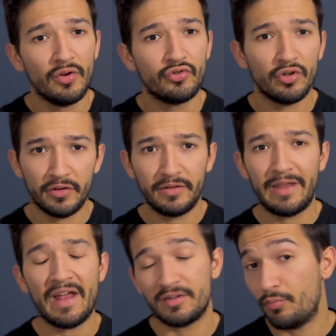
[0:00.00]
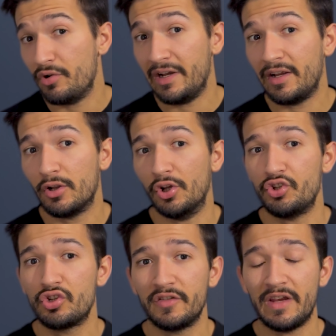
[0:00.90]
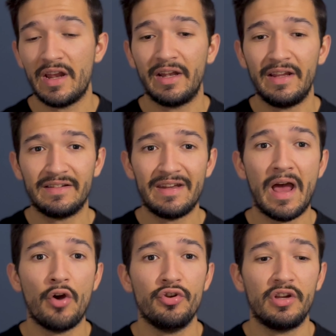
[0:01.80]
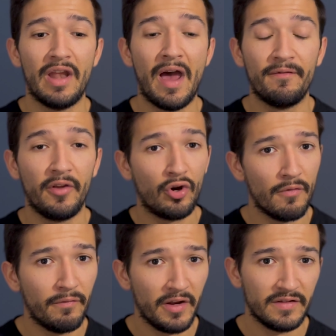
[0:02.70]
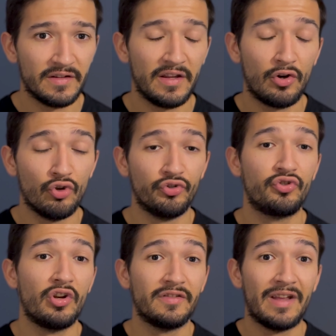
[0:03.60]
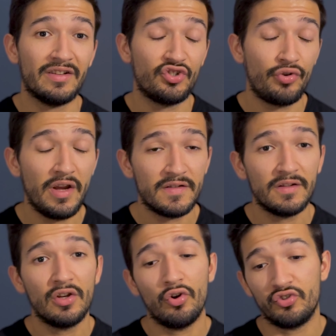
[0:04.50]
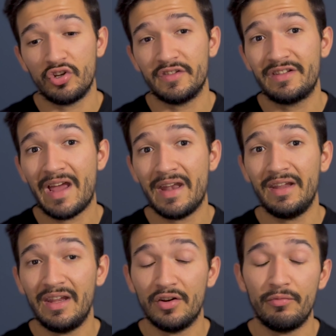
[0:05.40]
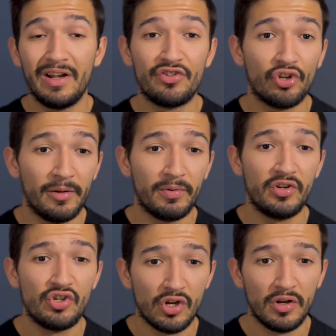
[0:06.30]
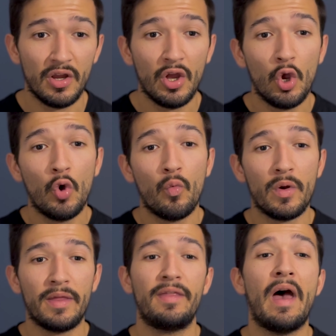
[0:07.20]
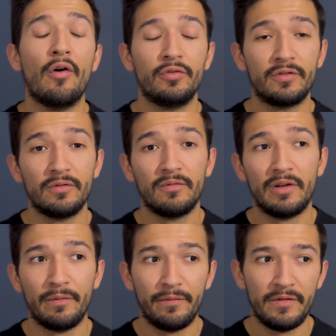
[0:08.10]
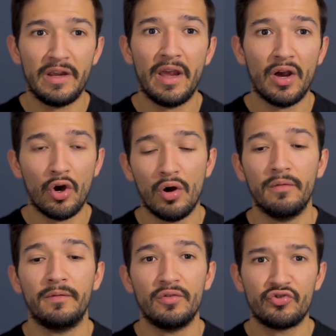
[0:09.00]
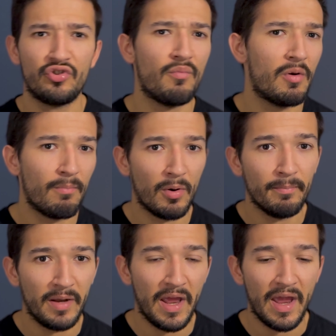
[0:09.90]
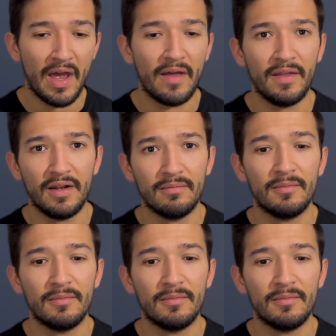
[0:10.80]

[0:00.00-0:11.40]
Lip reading: So that's really clutch, because then at least now you can have the confidence that the console is going to stand straight or it's going to stand in a really solid position without the fear of someone bumping it and then